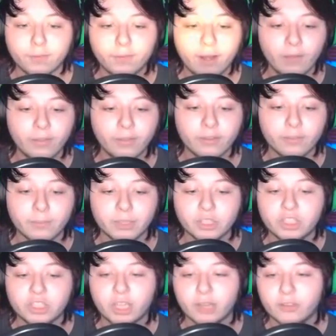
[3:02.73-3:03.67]
this
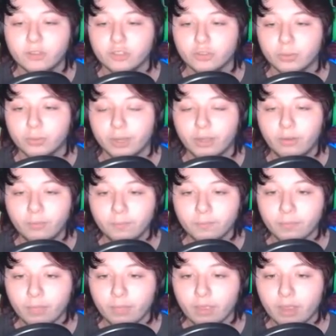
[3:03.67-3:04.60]
magenta trail
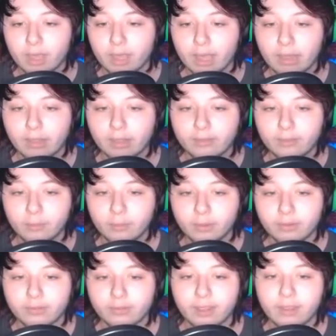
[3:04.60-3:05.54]
and let's see where
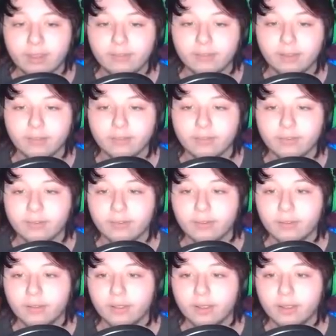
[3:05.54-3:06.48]
this takes us.
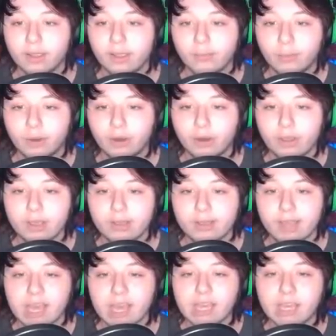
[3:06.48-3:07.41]
Where are you
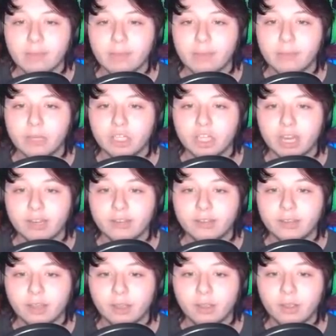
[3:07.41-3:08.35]
taking me,
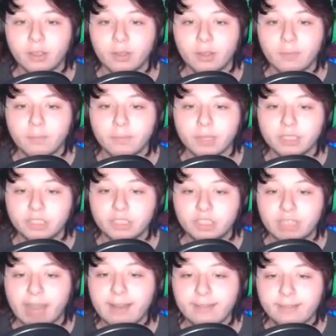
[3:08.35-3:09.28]
magenta?
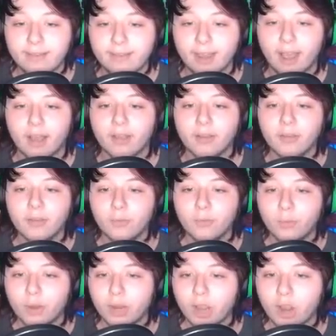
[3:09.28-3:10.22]
Magenta!
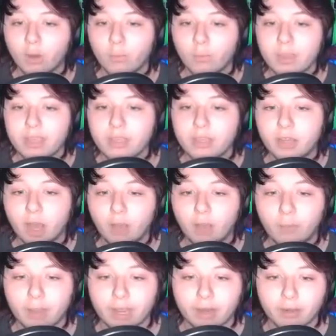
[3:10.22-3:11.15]
Where are we
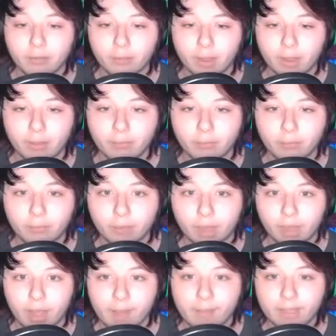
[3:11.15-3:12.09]
going? Wait, wait,
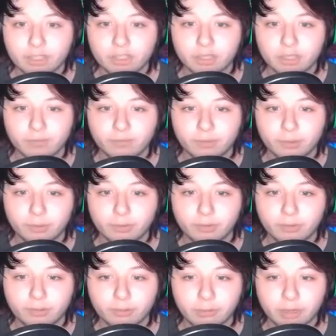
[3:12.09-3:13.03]
I'm actually
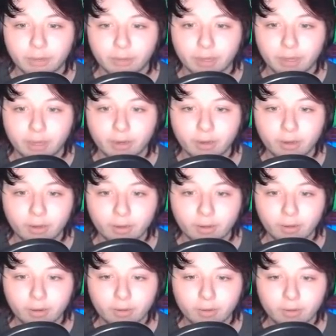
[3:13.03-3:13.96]
confused. Do we go here?
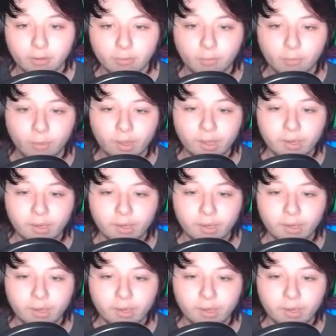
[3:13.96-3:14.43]
What?